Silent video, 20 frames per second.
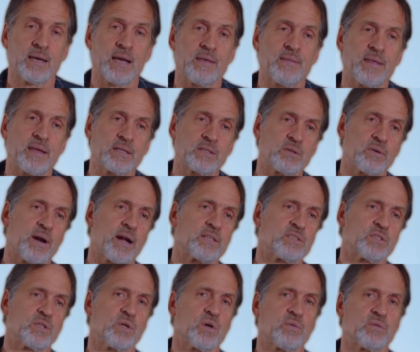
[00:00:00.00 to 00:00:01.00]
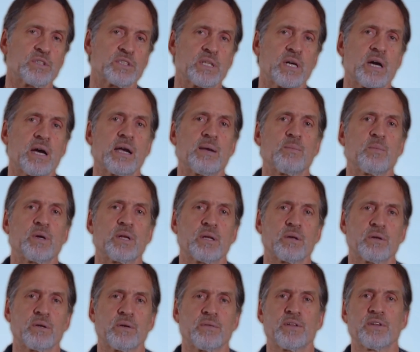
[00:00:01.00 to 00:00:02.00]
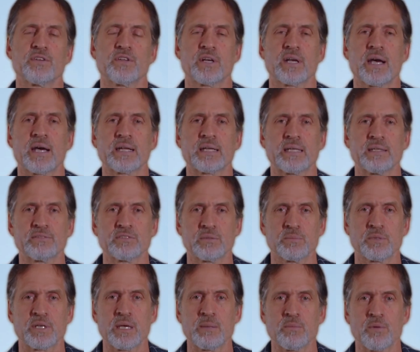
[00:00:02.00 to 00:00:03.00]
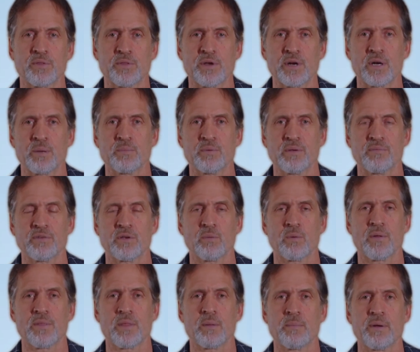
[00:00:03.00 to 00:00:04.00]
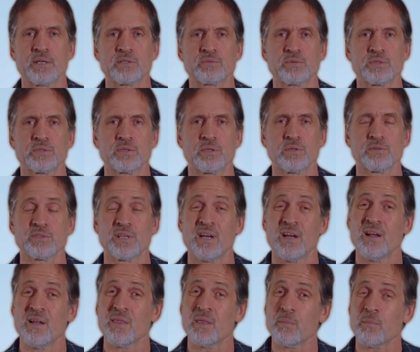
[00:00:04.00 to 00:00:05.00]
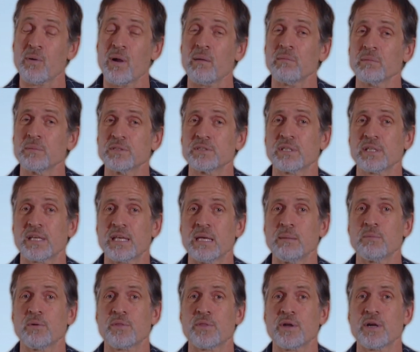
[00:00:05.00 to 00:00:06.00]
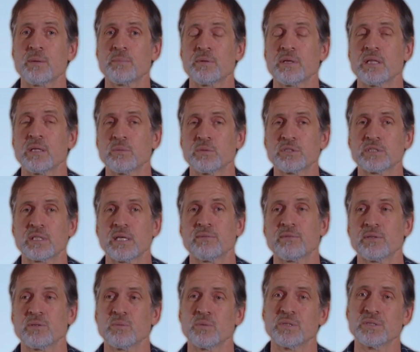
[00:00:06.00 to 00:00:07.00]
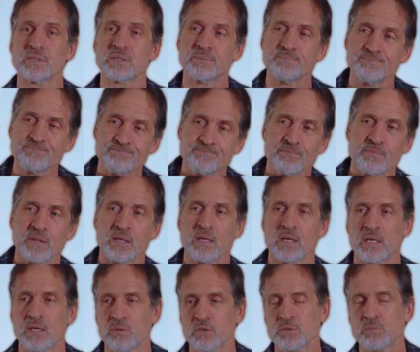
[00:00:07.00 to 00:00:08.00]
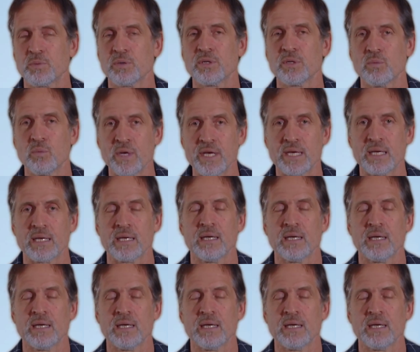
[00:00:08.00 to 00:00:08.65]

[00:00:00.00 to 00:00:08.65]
And then gradually over time, we learned that you got to give some chemotherapy if you want the best results. The problem is the chemotherapy that was given was pretty weak.